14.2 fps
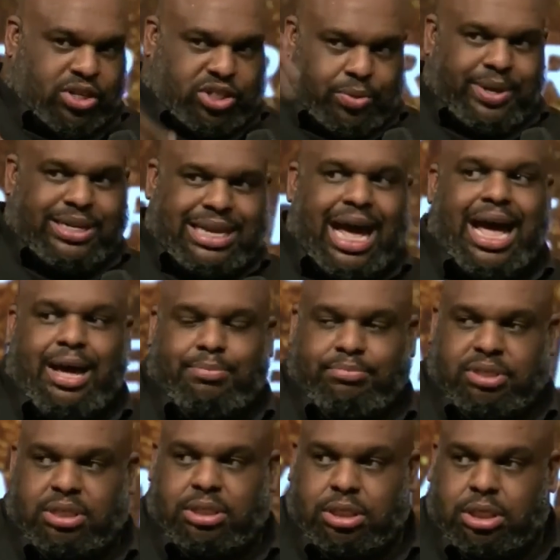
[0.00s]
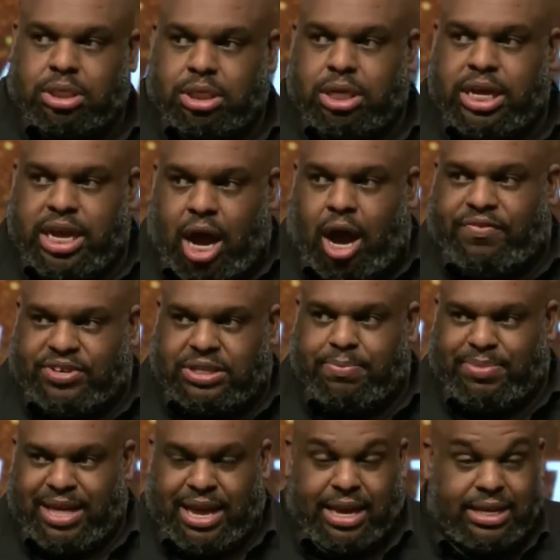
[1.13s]
Of course, three times he
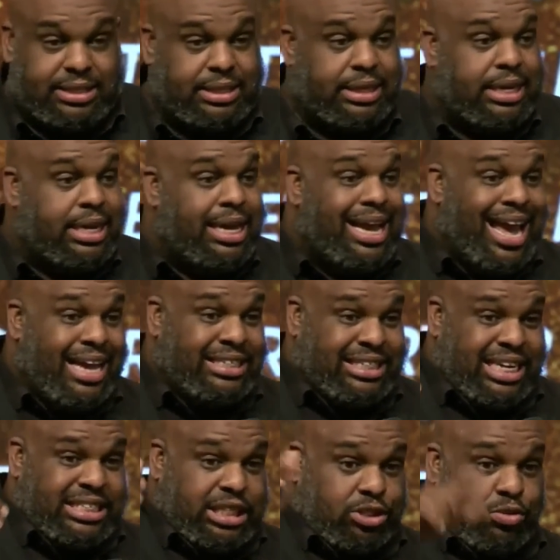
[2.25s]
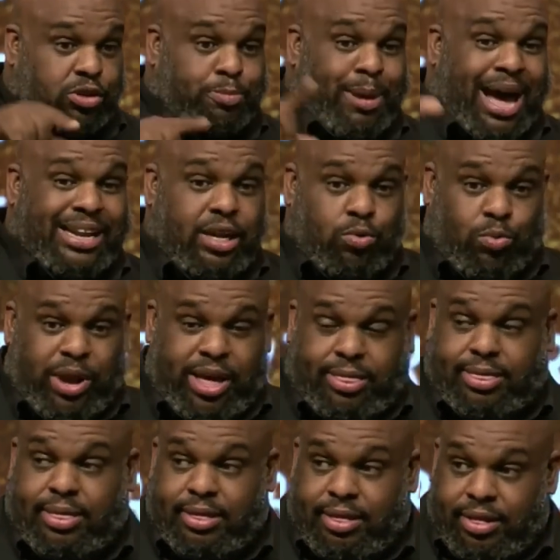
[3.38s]
offers them things. And Jesus responded
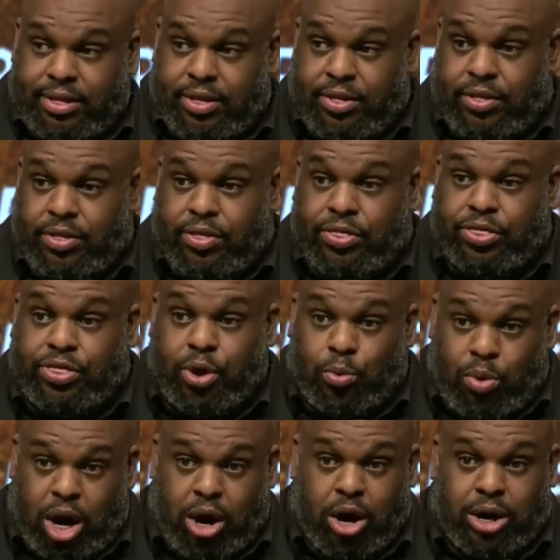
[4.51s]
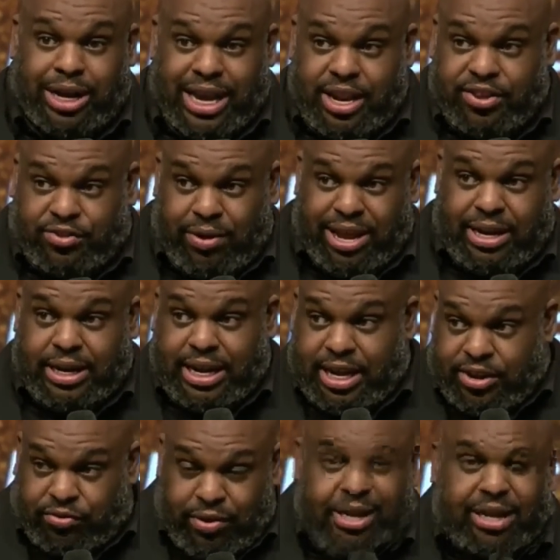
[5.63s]
with the word It is
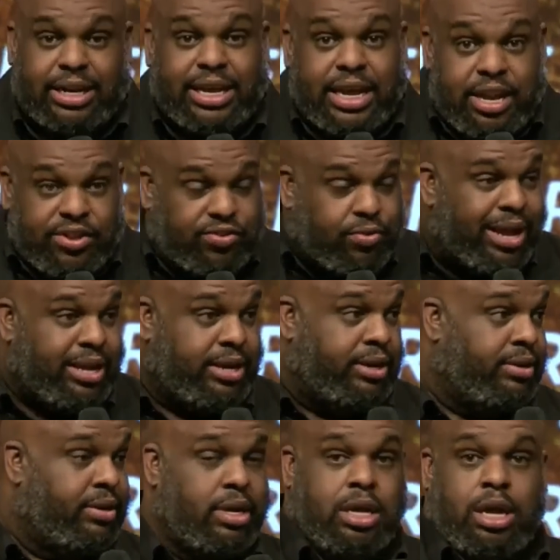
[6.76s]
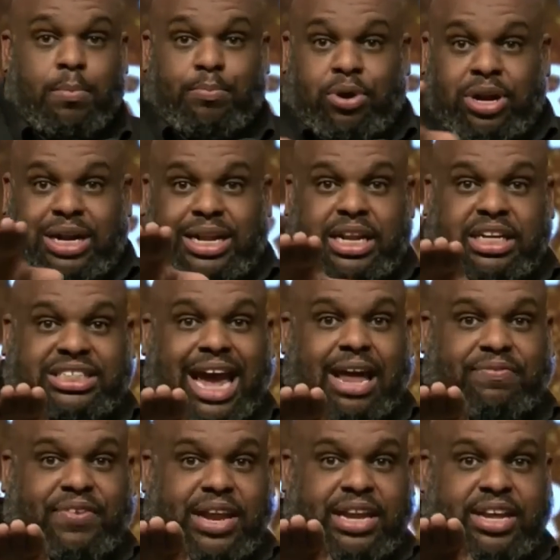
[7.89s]
written, it is written, it is written. Put it in
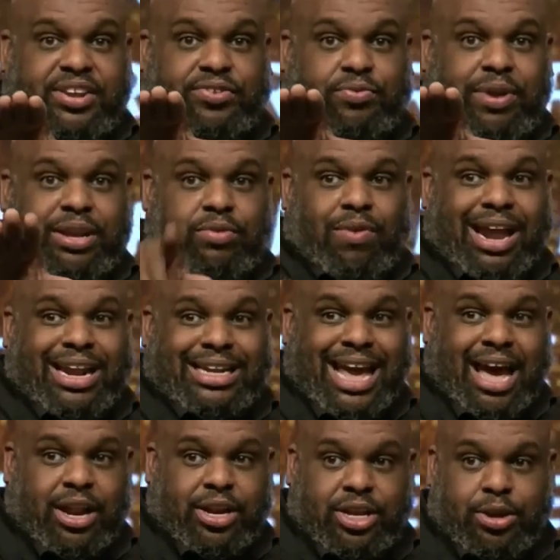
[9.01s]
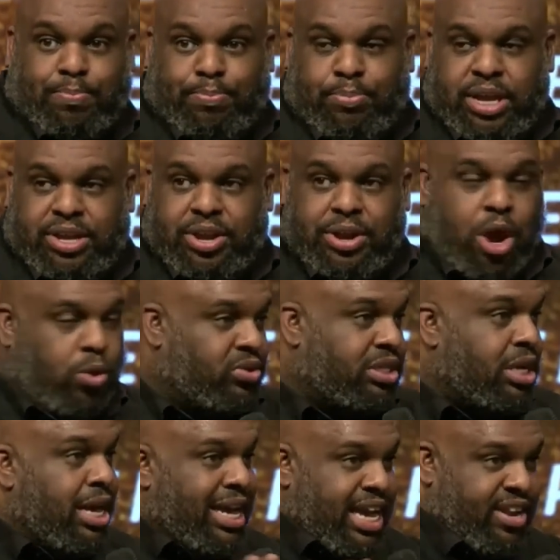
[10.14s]
the chat feed. It is written. Write it down in your, in your
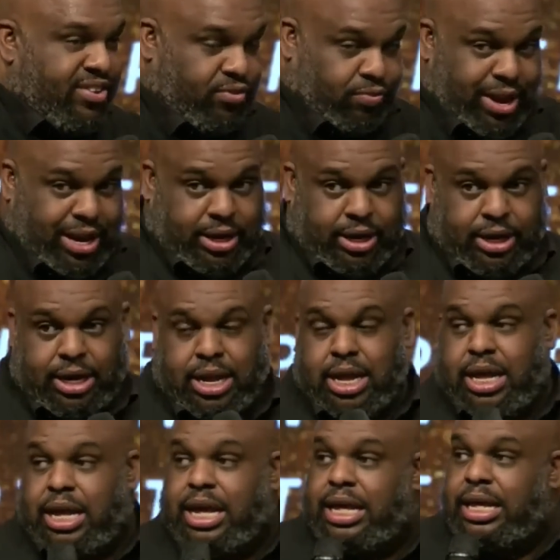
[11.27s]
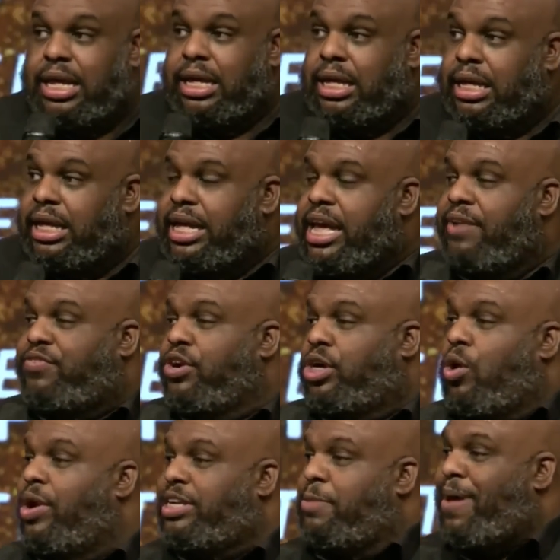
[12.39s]
notes. It is written.
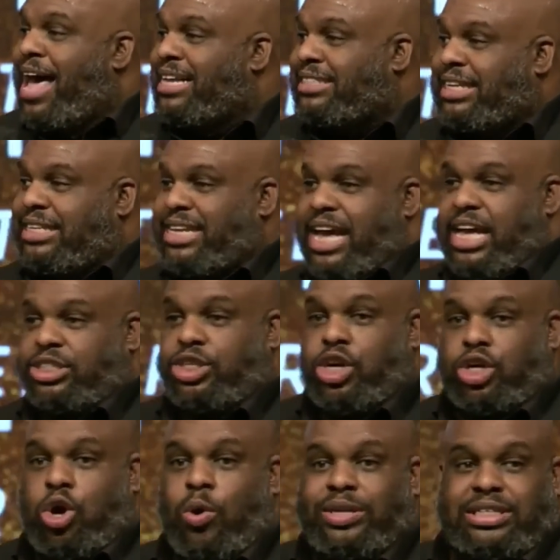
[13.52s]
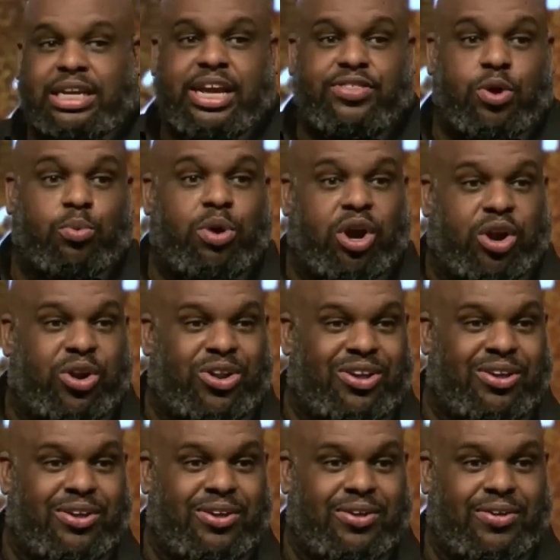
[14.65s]
If you're going to pass the test, you're going to need the
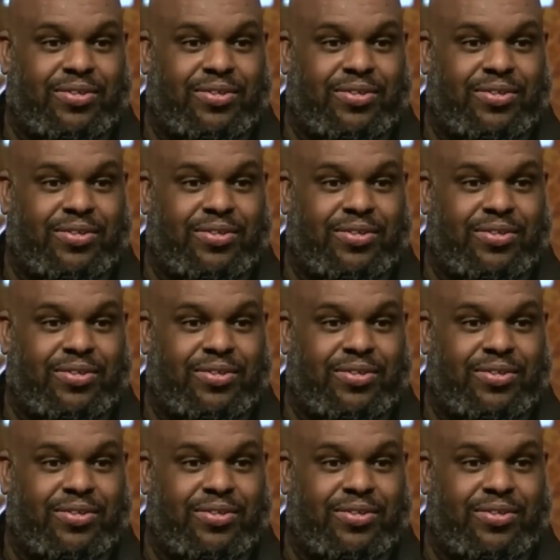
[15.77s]
word.